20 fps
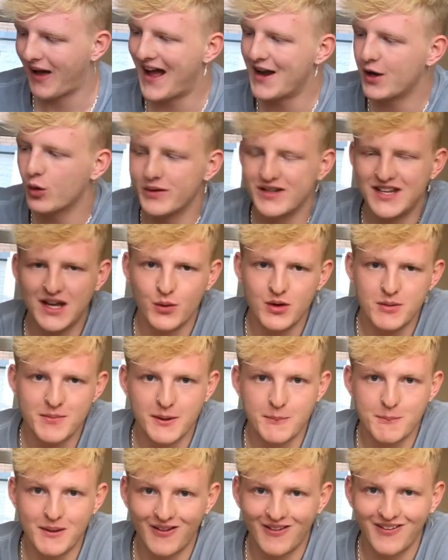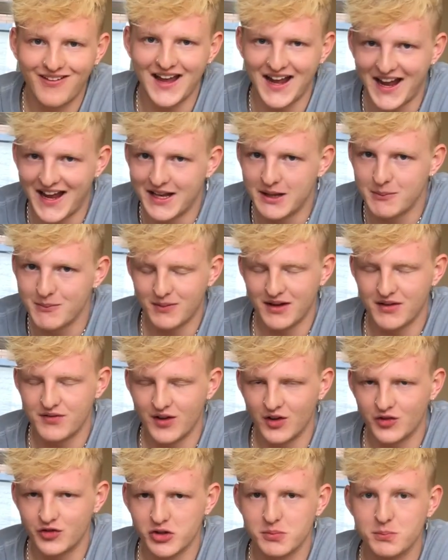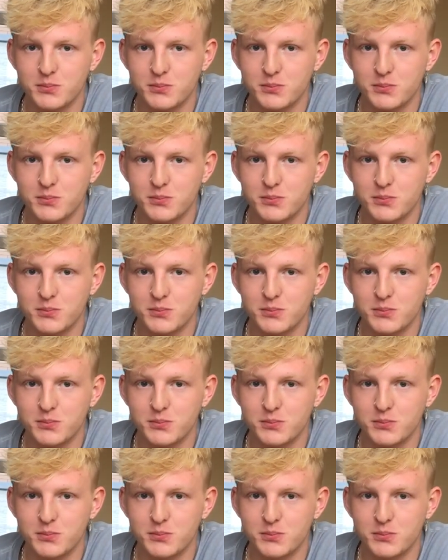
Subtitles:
I normally take a wee bit of milk in my filter,